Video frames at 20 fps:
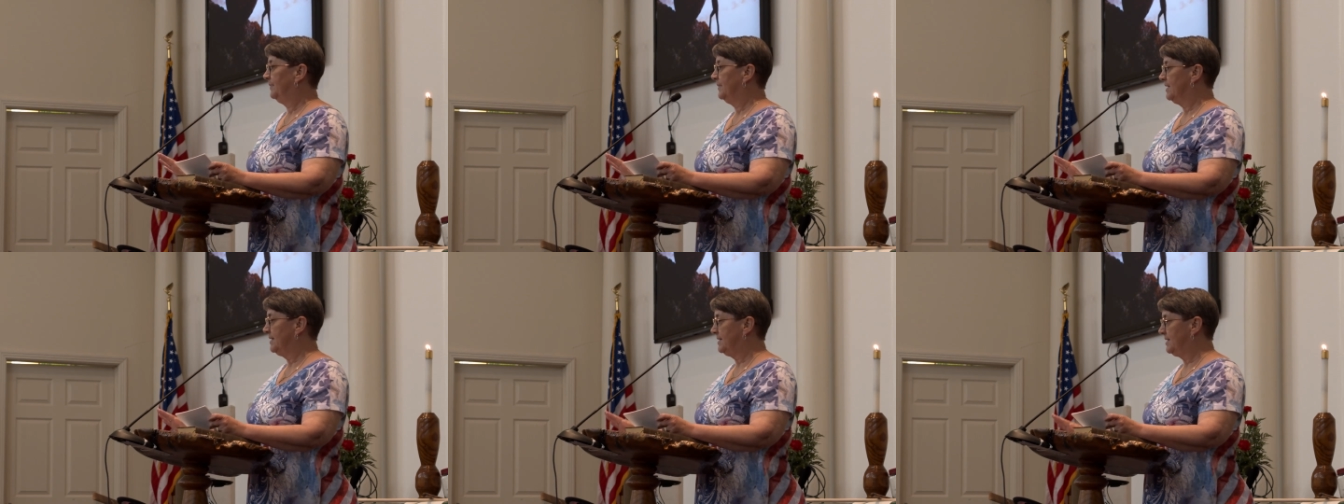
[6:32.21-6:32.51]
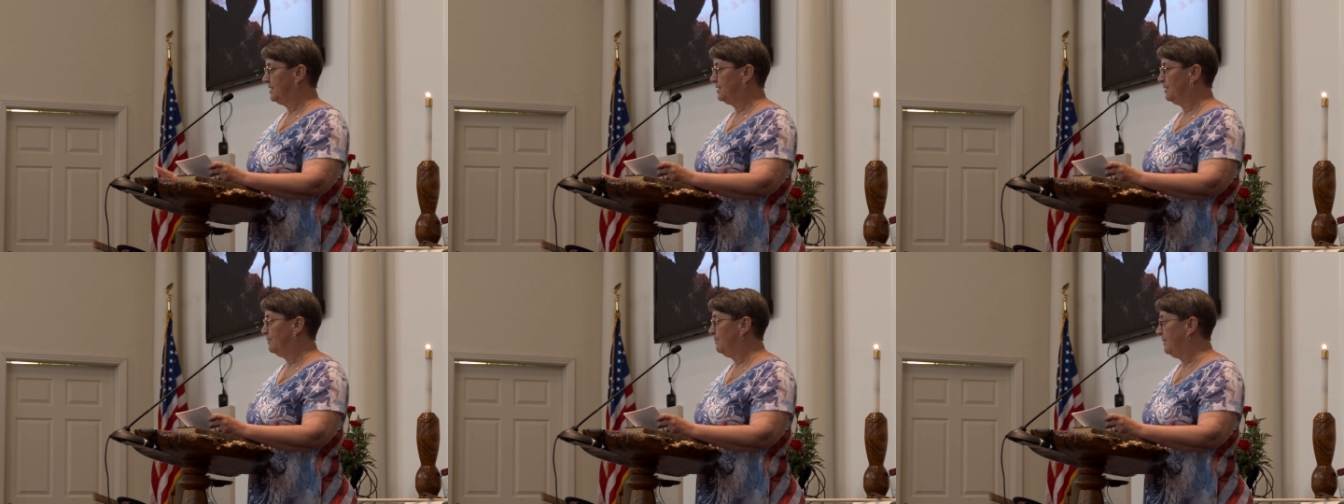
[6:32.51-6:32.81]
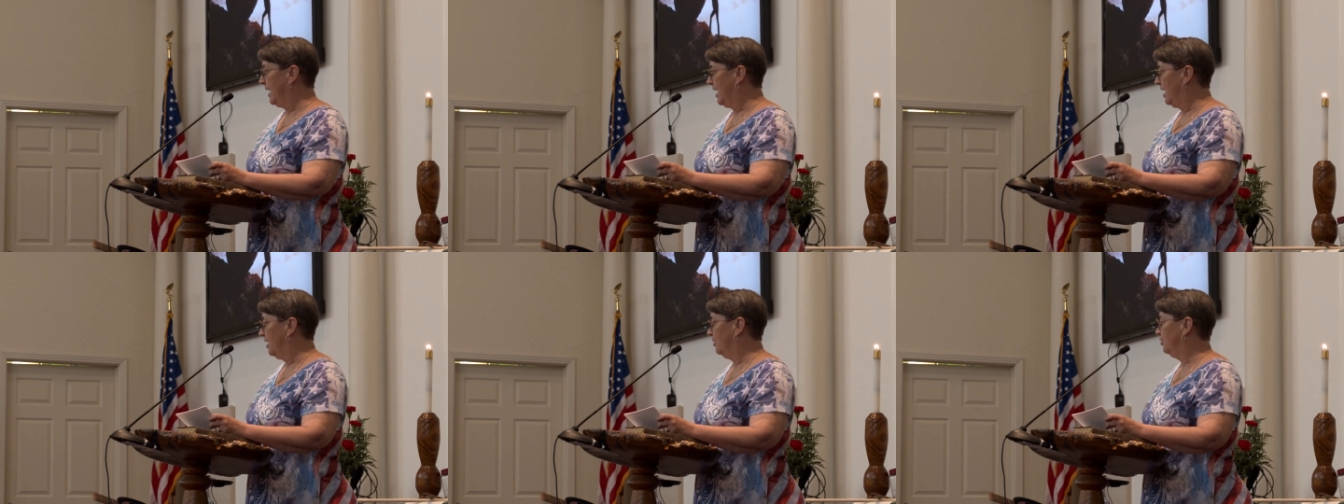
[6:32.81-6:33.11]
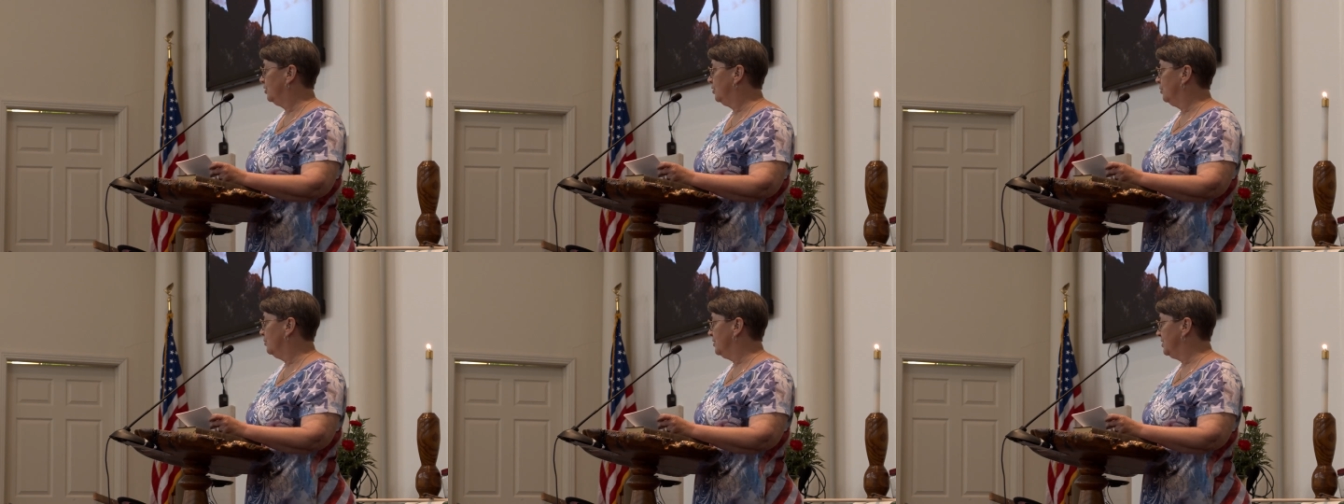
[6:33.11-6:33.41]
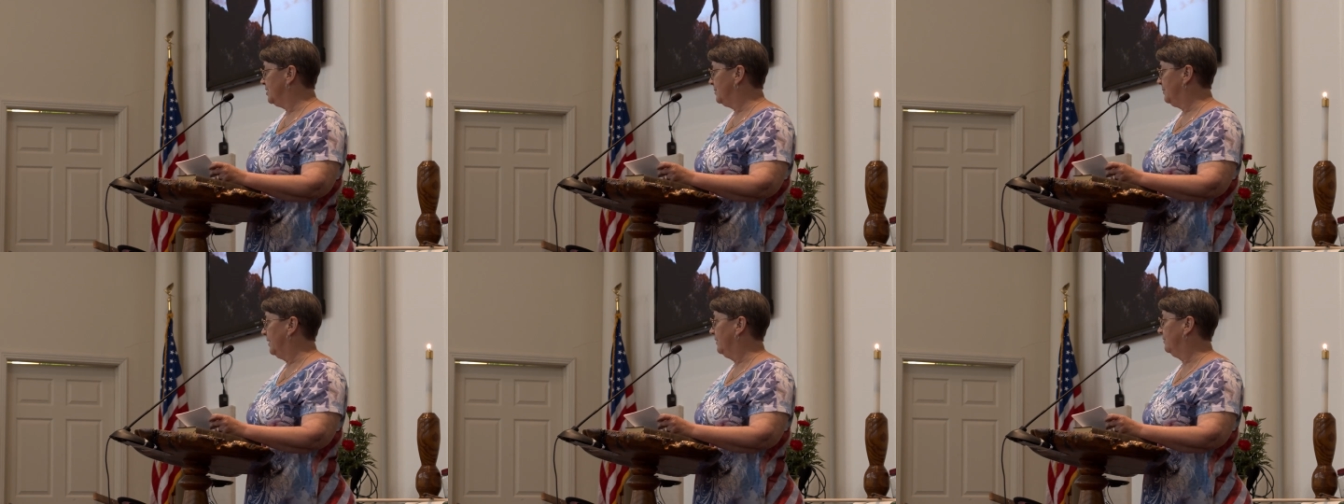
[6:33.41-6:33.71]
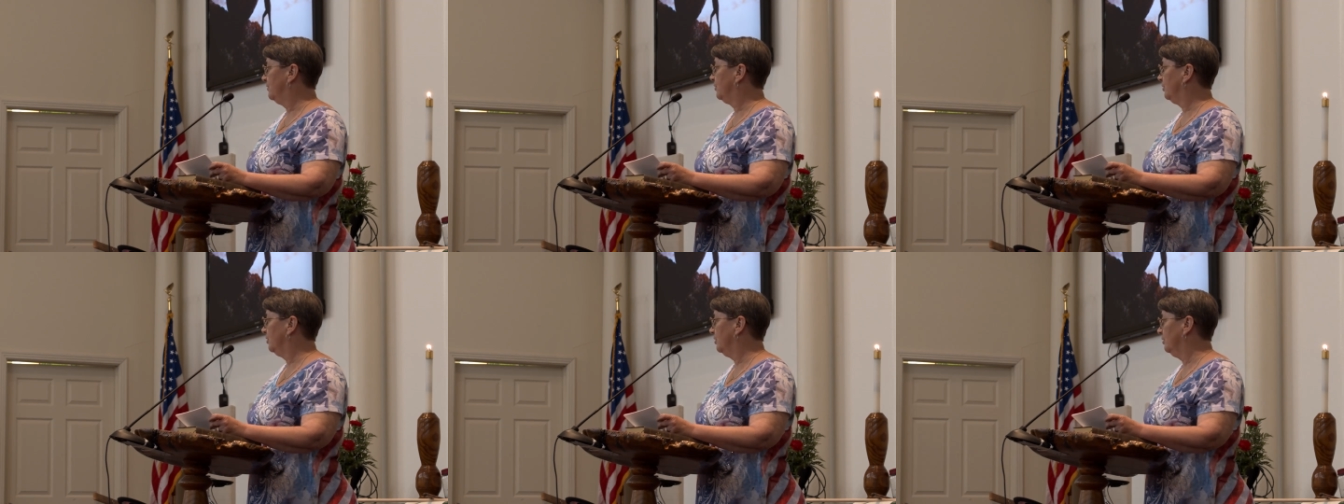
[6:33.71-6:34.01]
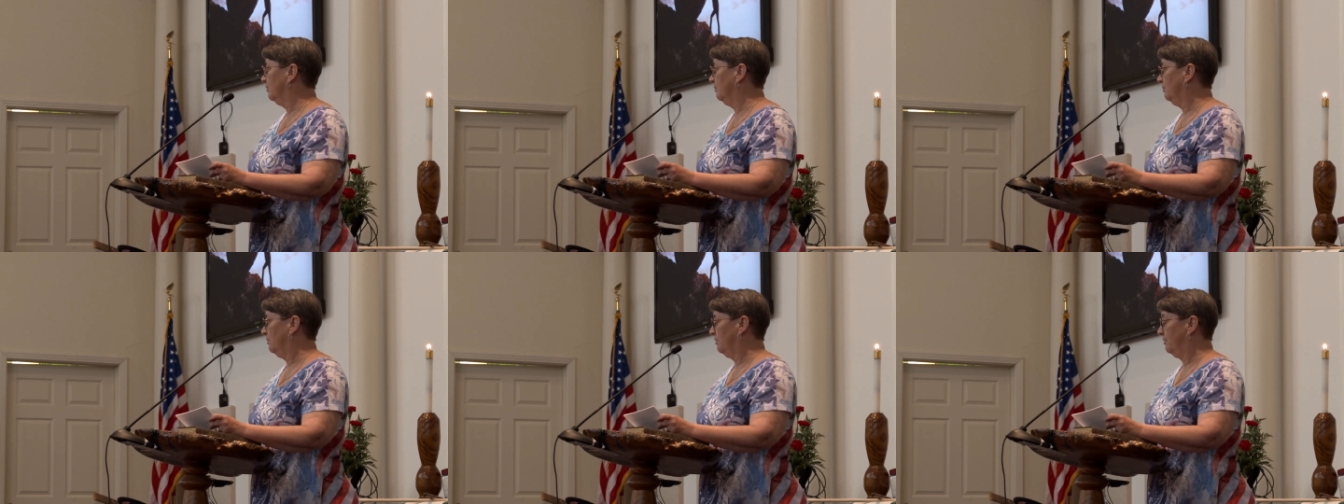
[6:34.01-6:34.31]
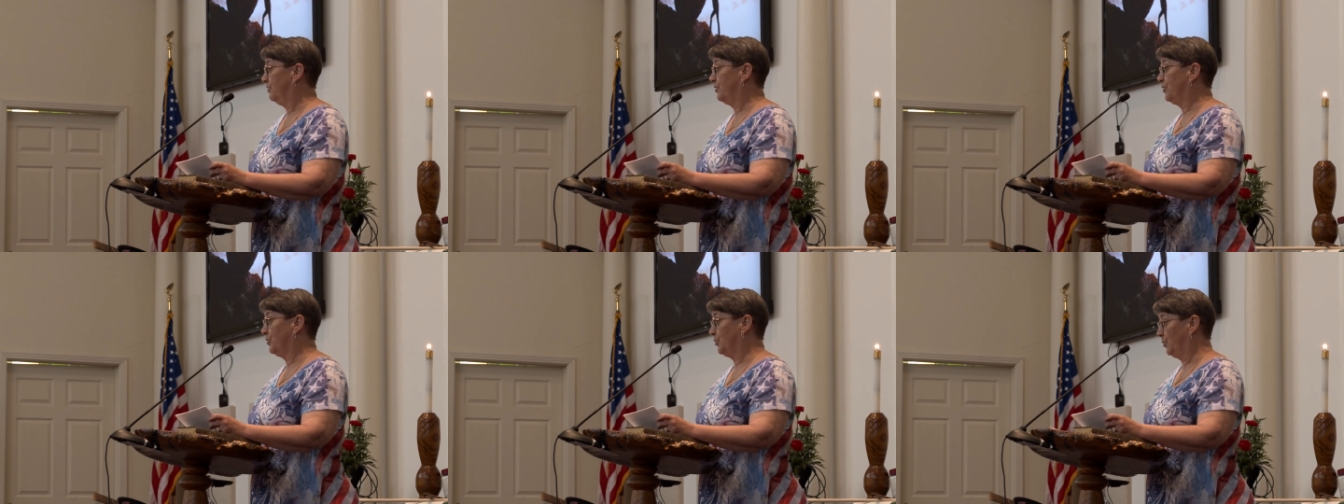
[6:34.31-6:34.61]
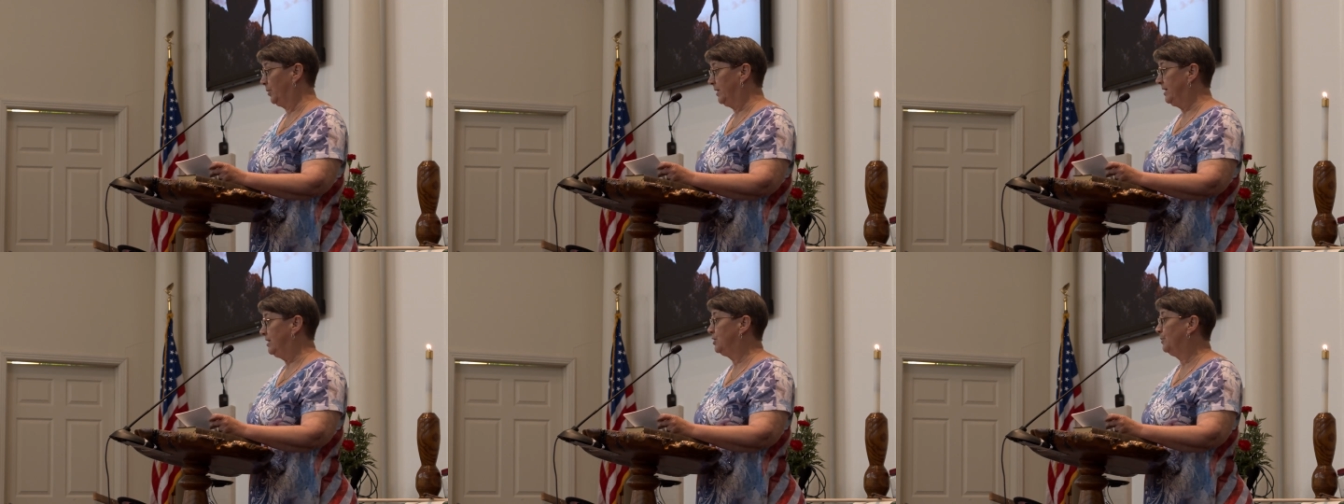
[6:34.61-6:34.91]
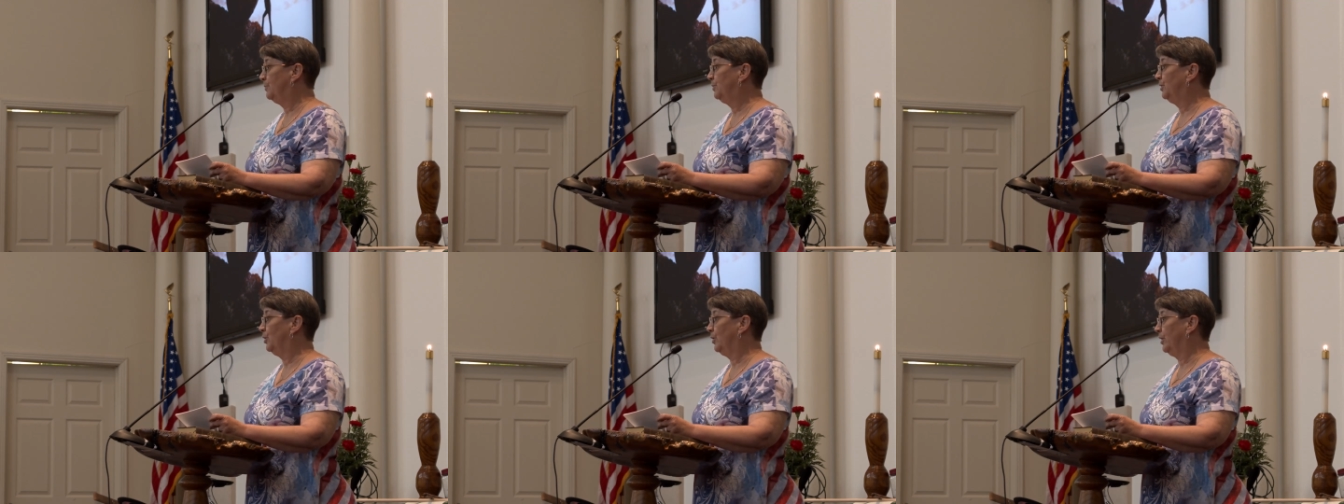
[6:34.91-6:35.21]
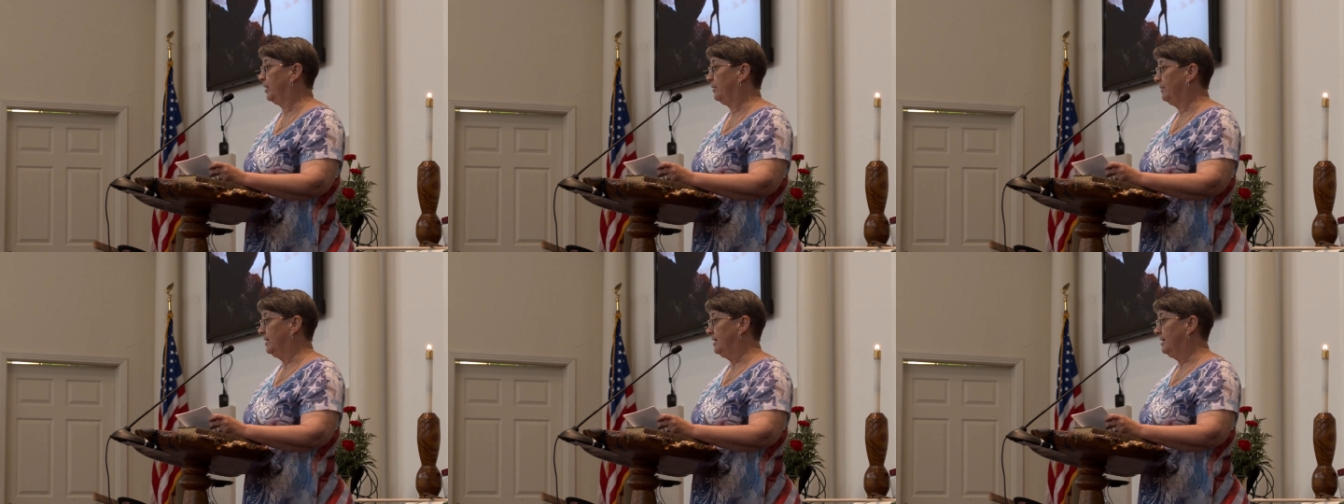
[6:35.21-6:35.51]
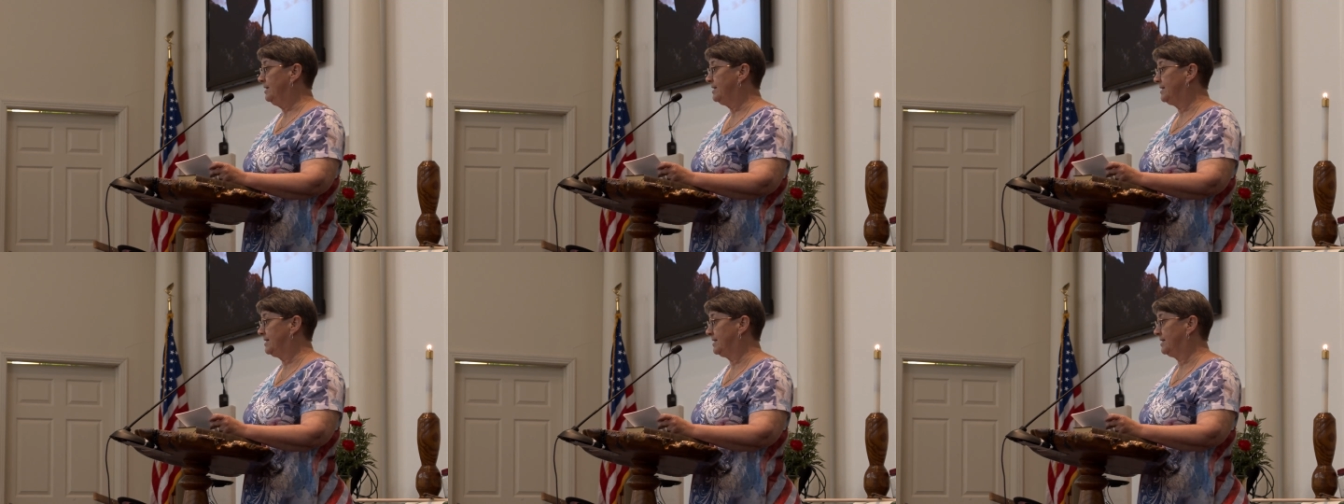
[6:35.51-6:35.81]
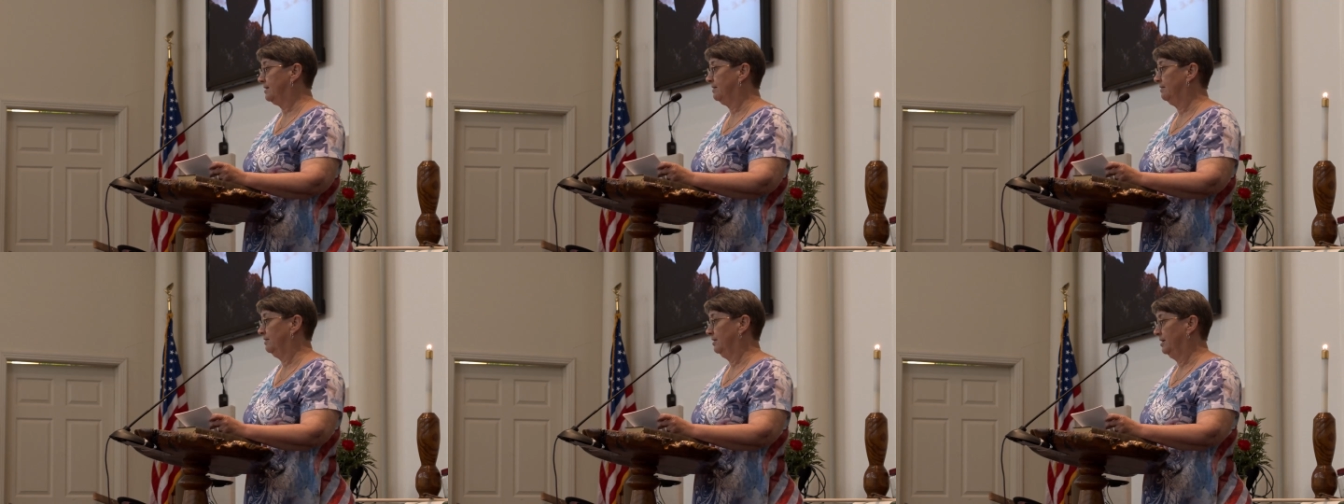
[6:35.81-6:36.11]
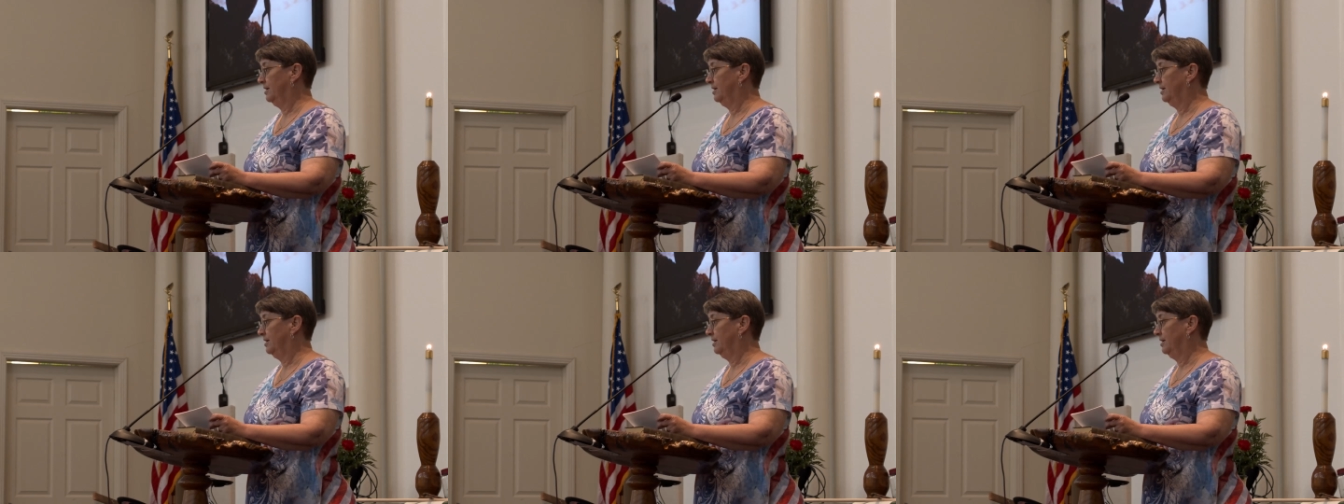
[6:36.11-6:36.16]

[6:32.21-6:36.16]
this is a man who has been through three deployments,